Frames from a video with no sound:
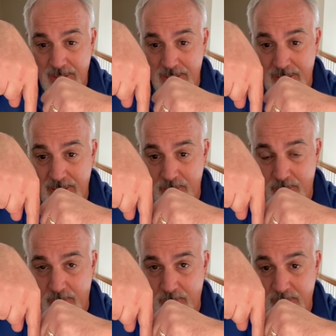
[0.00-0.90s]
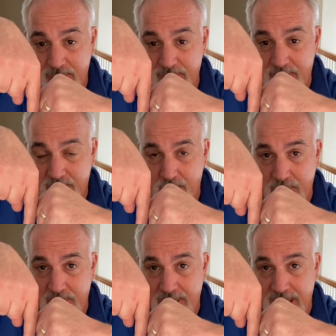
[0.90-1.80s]
it's really
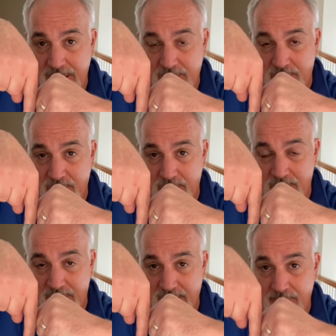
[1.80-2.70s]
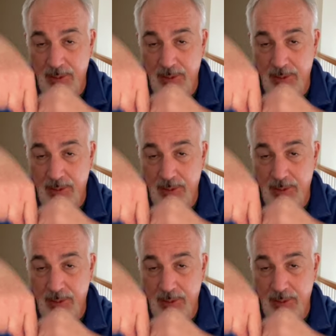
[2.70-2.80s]
squishing that jugular vein.